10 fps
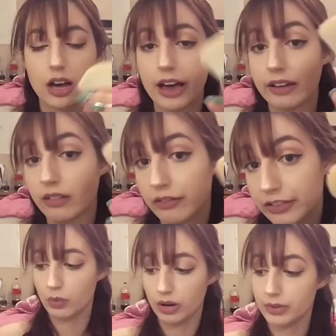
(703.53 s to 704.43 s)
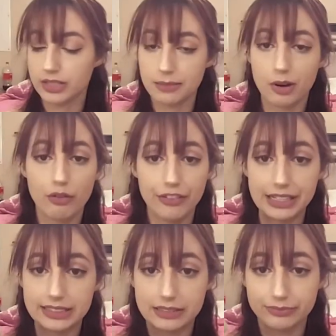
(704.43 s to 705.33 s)
I love this. When I want to set my whole
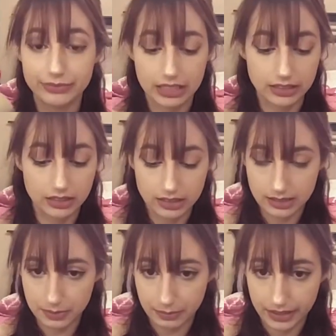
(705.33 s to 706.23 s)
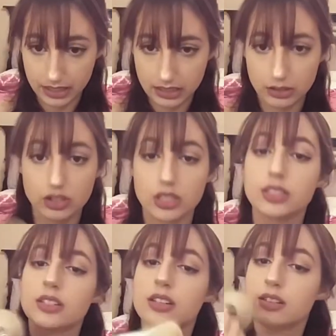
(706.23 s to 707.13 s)
face, I dunk this puppy in and
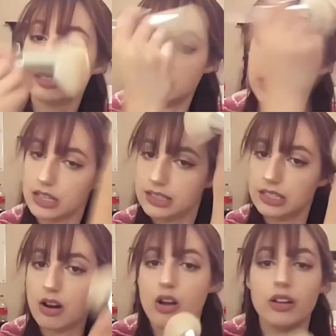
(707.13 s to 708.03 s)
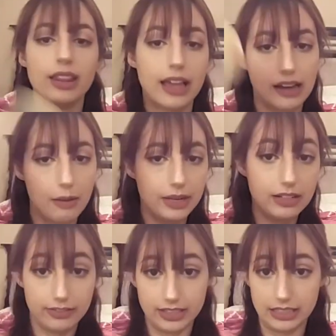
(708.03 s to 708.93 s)
just dust it on like I'm in the
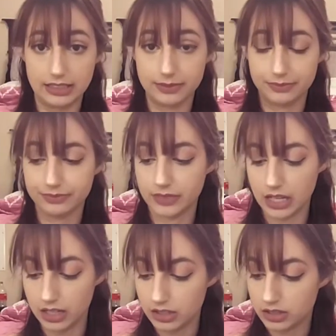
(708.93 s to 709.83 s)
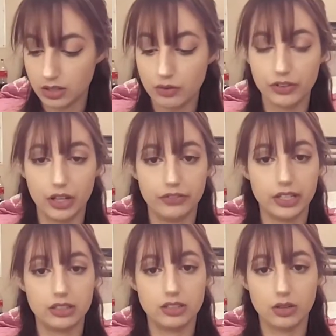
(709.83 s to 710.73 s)
50s. And it's so
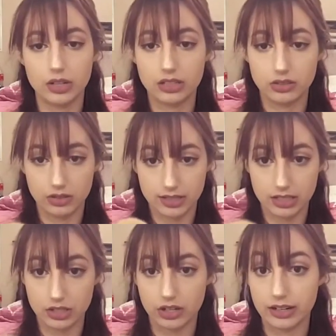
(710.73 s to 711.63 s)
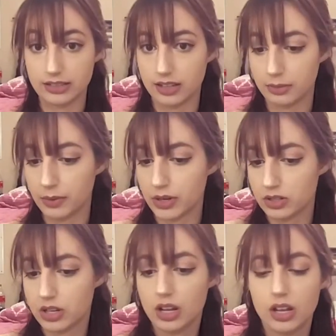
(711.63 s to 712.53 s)
fluffy. It's so nice. You can see it's dirty. It's got to be washed.
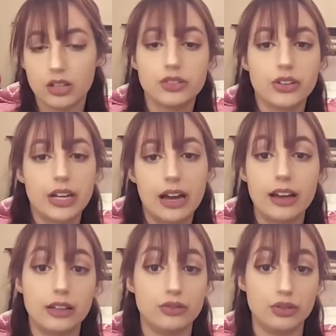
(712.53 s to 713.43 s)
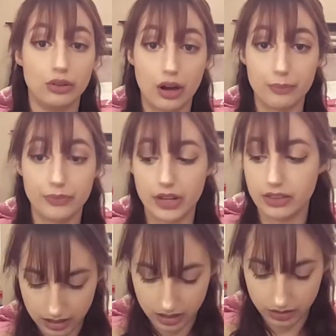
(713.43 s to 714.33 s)
So yeah, I use it a lot.
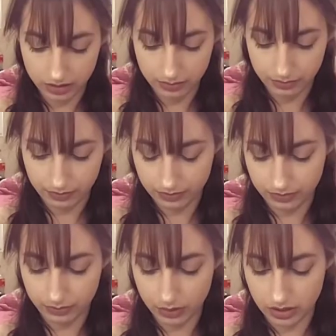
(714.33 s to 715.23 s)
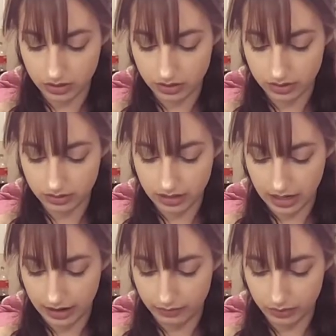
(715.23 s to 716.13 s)
And the other brush that
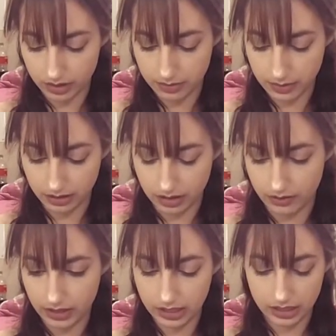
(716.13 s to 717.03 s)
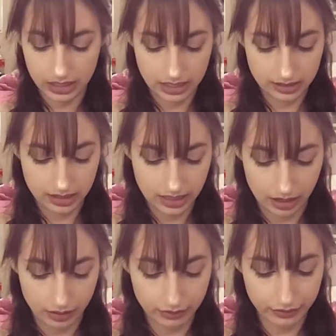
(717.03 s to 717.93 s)
I've really been loving is the
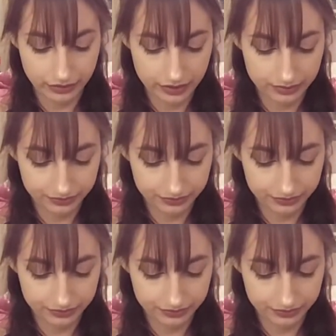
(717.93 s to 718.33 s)
e.l.f.